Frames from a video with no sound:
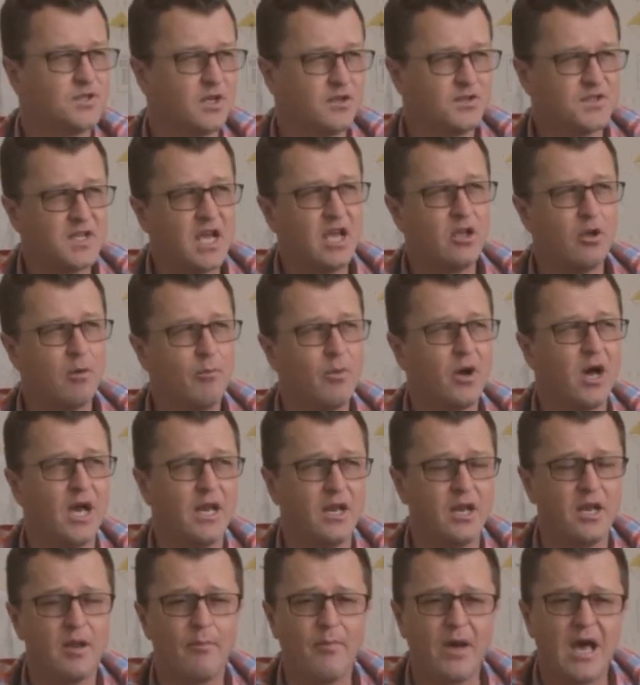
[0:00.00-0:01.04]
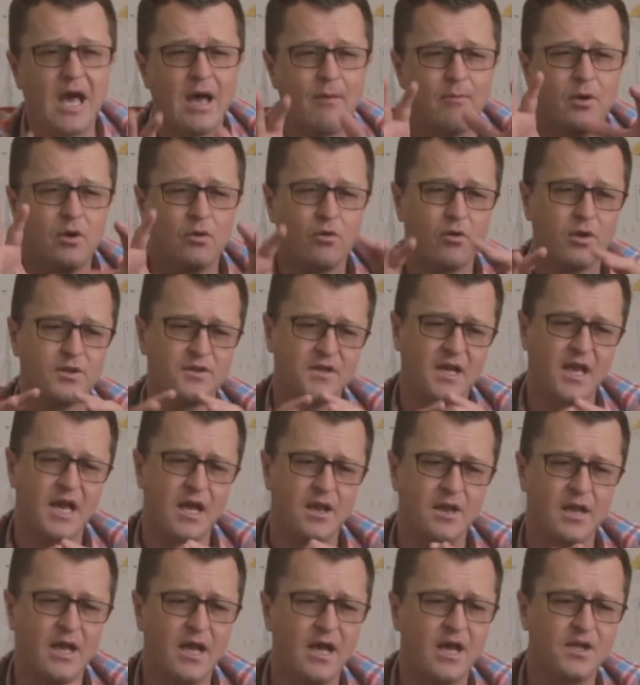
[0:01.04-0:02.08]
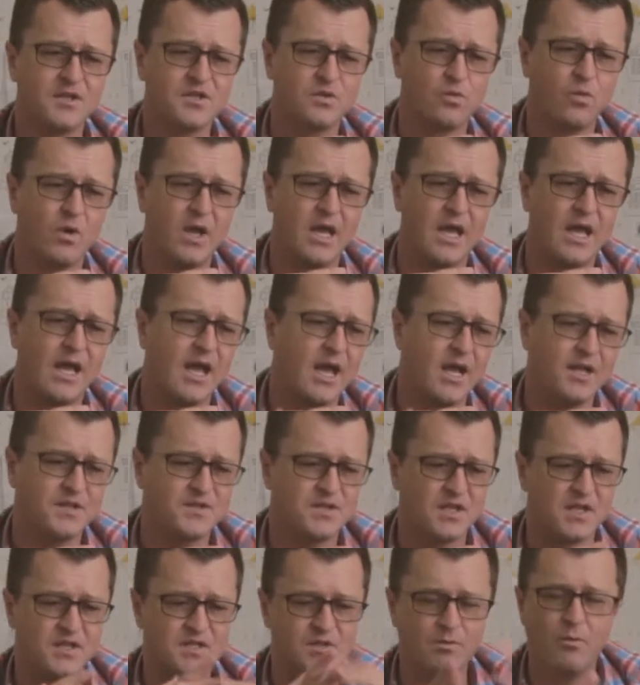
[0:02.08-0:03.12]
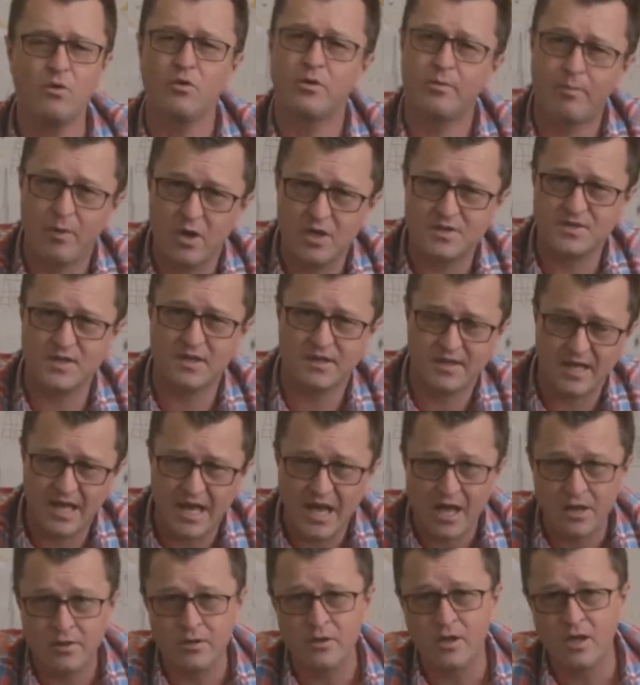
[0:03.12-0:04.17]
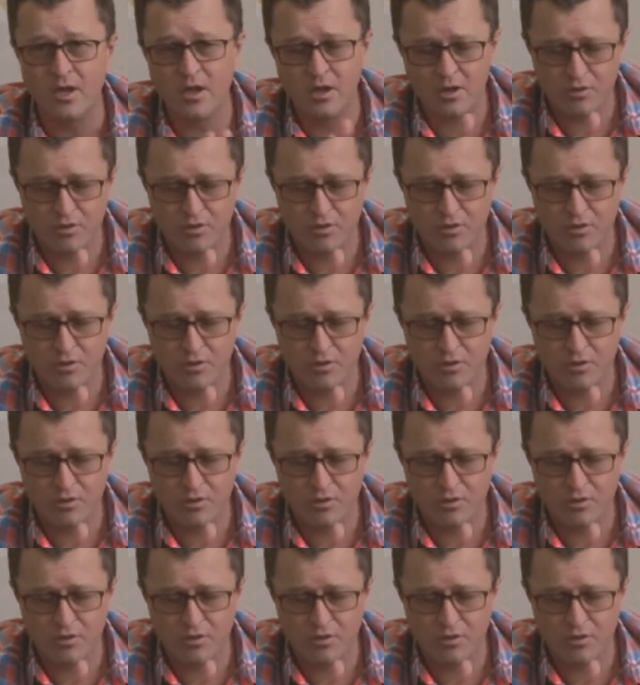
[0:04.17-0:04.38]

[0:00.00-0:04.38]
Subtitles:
so say you're buying an apartment or a townhouse where it's a small deposit down,